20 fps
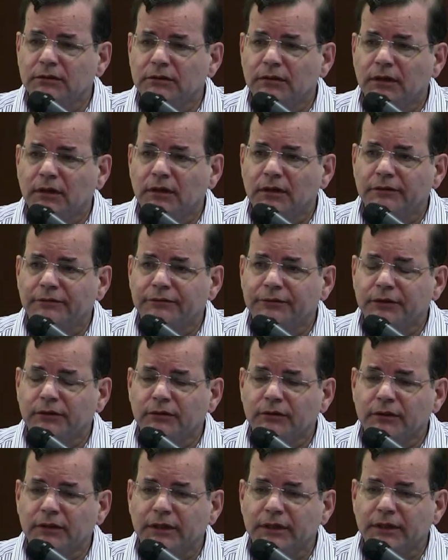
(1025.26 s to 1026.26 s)
are a few
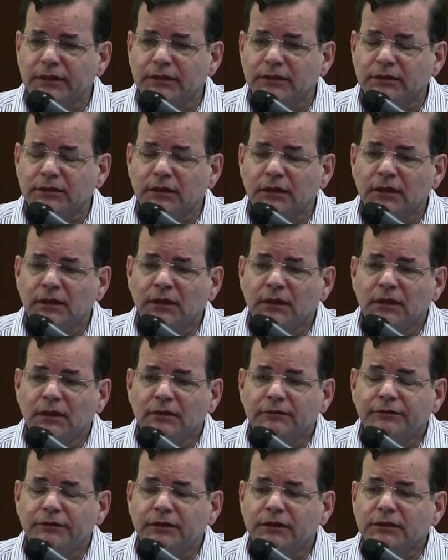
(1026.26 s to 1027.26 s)
things.
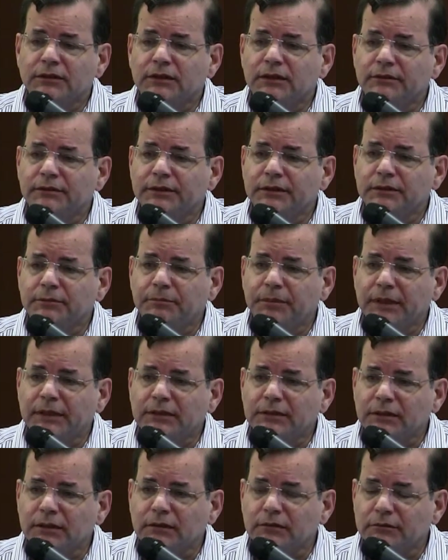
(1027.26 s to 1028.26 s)
First, there is
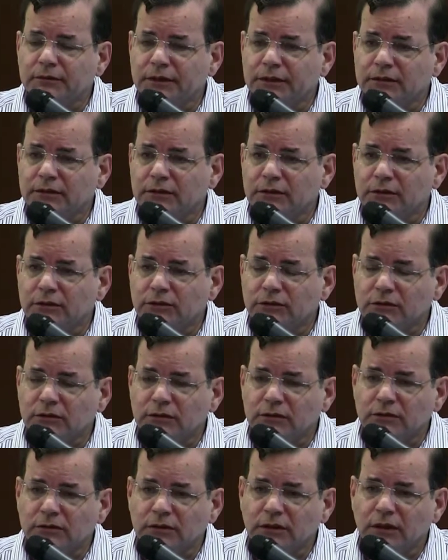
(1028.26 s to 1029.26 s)
basic research to
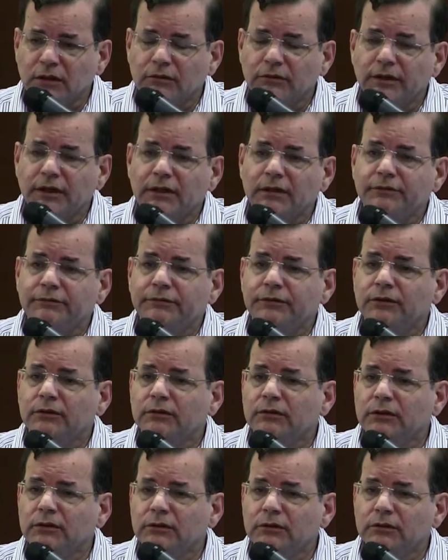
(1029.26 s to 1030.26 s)
show that if you
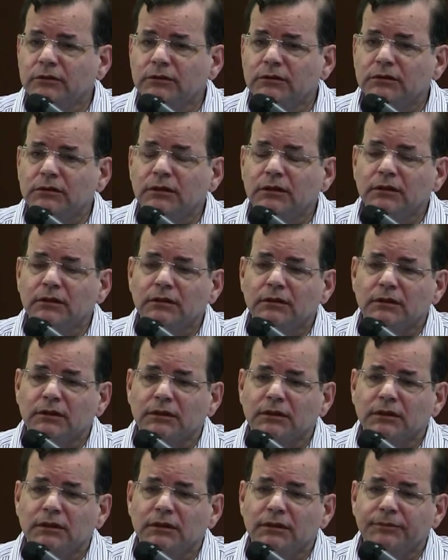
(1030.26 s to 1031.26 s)
lose,
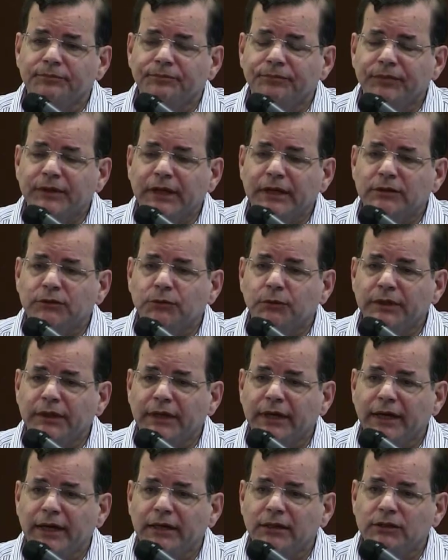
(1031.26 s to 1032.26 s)
as we
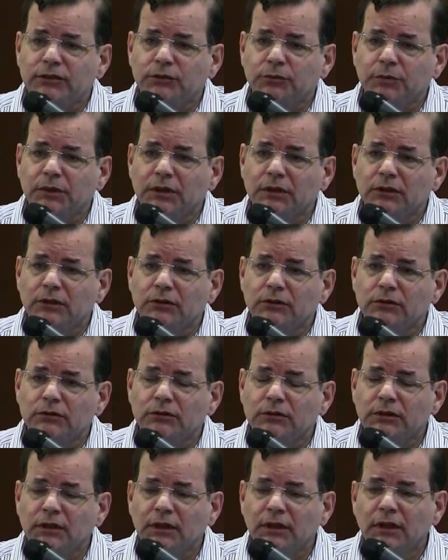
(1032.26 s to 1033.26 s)
age, we
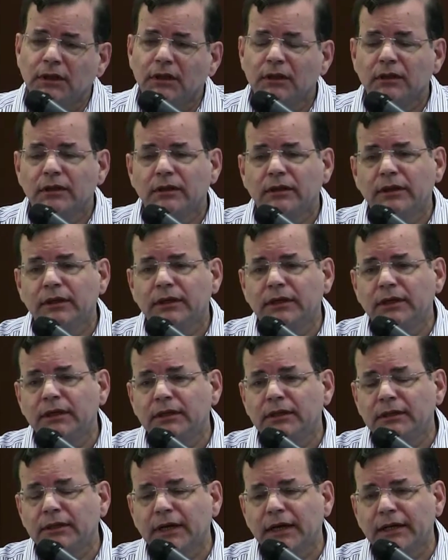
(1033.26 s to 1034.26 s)
lose the
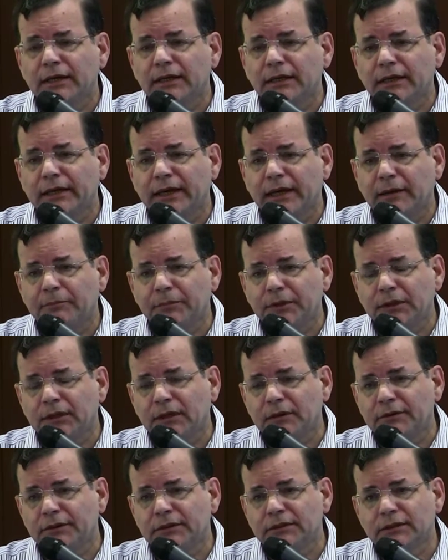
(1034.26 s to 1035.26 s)
tiny
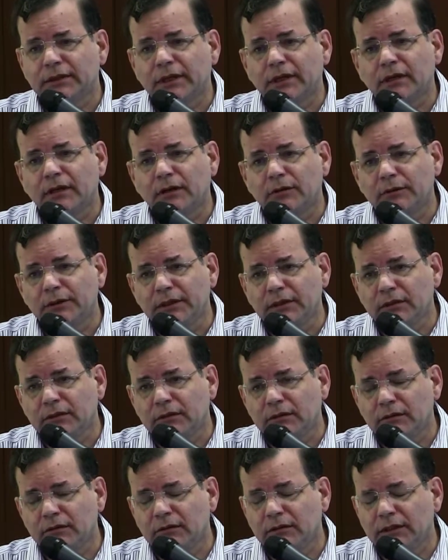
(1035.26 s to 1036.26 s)
capillaries that go
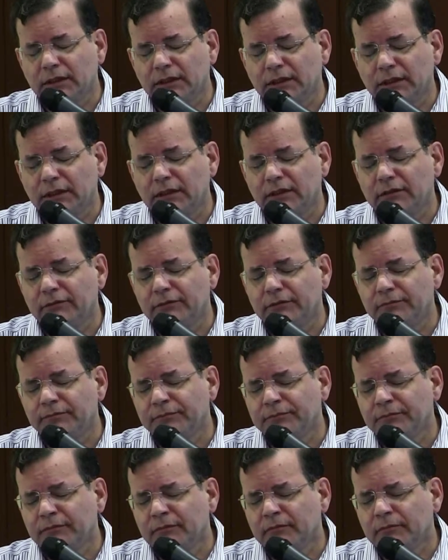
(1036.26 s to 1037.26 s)
into the
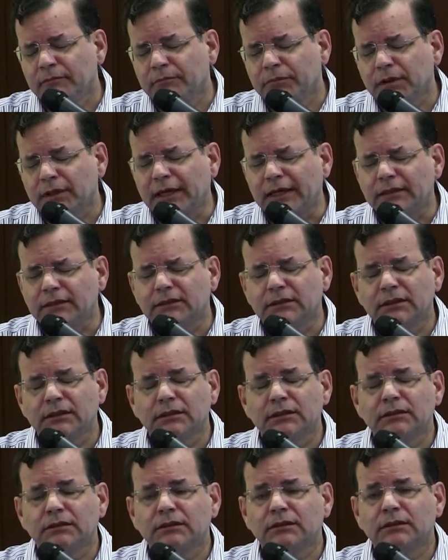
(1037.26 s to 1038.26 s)

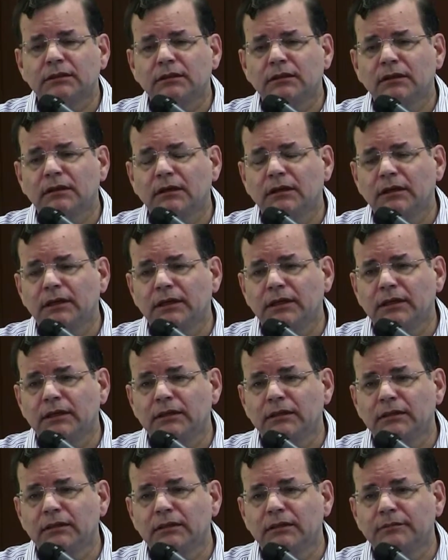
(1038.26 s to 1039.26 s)
plexus
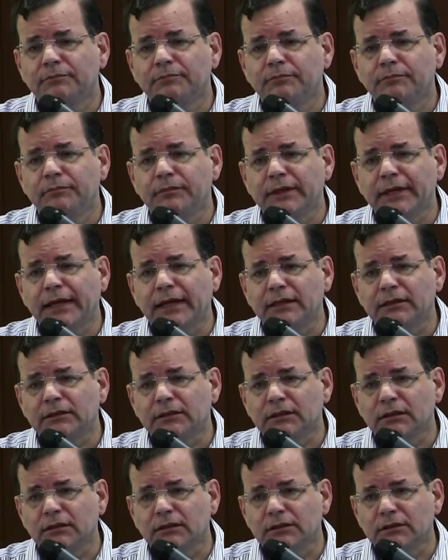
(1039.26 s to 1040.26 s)
in
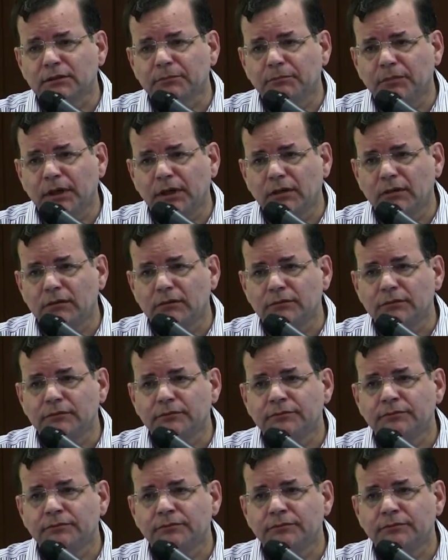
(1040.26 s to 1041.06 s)
cancellous bone.